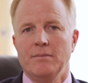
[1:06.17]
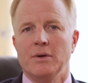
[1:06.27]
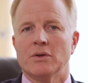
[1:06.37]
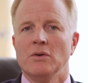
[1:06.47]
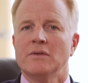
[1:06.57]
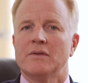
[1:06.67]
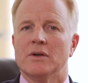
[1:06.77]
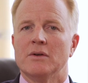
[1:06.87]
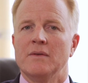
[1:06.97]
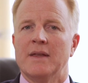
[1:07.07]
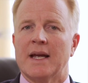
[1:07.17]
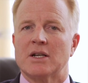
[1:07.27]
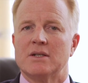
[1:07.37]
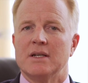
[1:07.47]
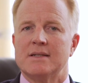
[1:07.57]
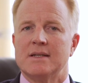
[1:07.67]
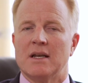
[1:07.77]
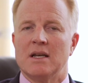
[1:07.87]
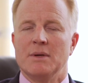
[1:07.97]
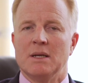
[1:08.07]
but also that actually it's
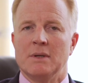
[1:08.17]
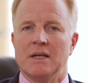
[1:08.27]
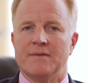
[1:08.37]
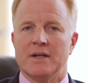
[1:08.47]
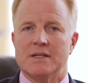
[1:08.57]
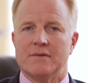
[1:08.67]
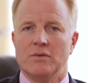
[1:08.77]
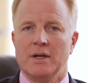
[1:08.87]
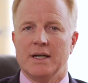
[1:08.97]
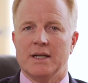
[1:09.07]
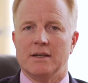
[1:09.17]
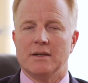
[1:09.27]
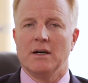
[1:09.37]
done in a minimally invasive way.